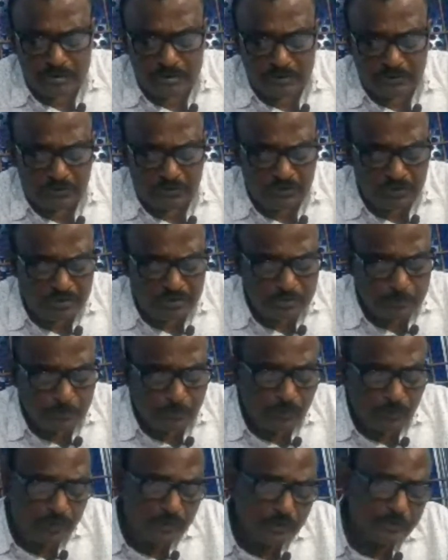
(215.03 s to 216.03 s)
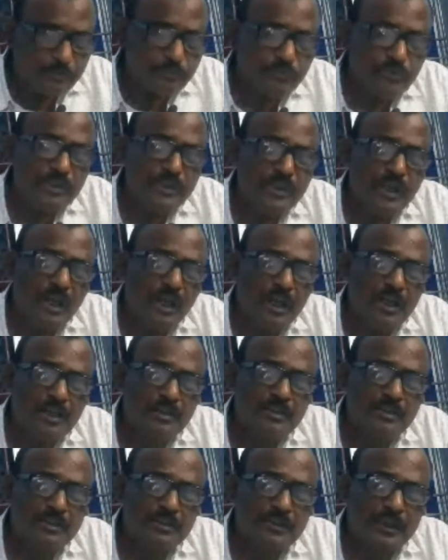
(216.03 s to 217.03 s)
such bodily injury as
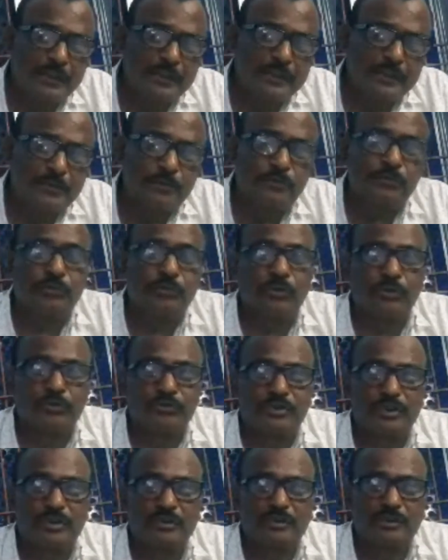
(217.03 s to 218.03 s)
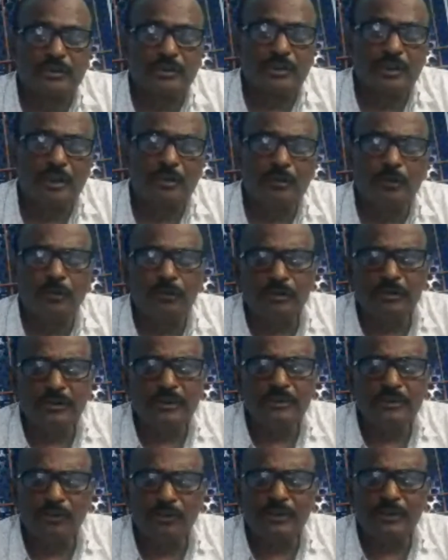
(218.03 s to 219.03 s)
is likely to cause.
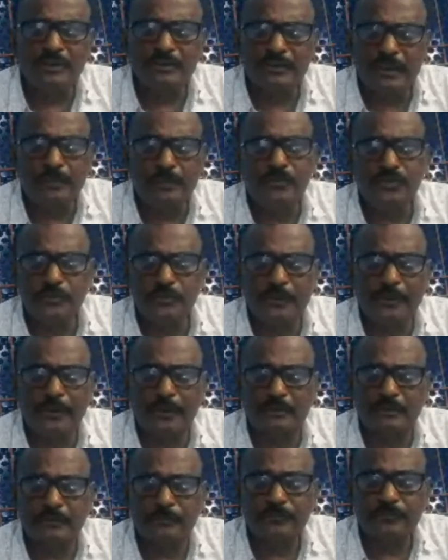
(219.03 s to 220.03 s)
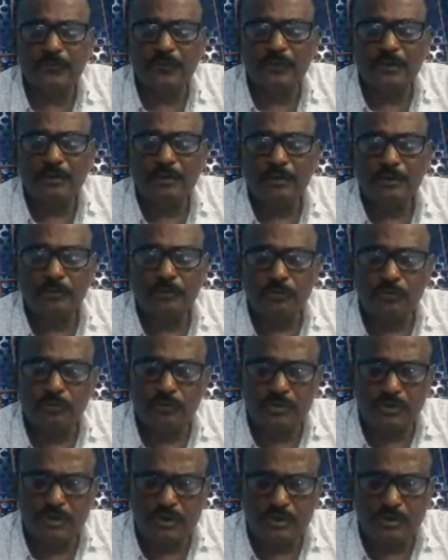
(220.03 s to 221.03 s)
In all cases, there must be a death. Who
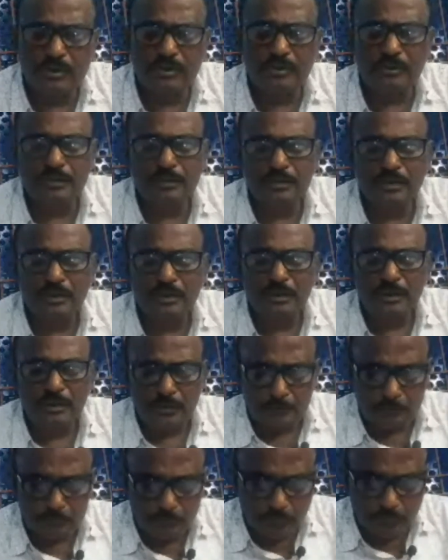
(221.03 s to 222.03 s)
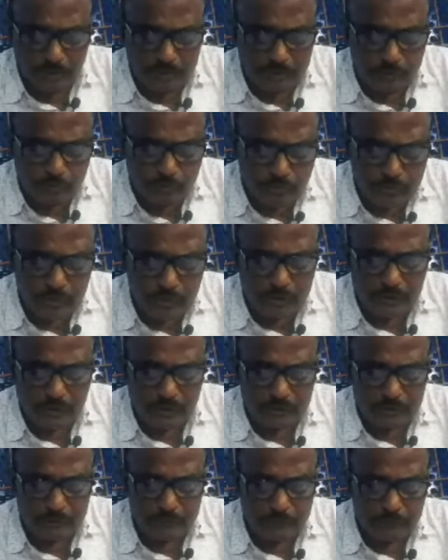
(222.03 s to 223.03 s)
causes death? By doing an
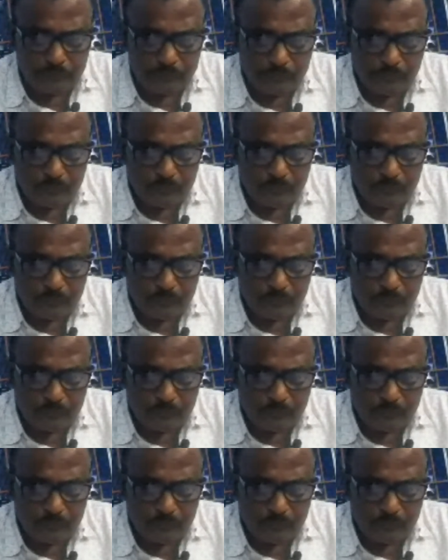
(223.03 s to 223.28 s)
act,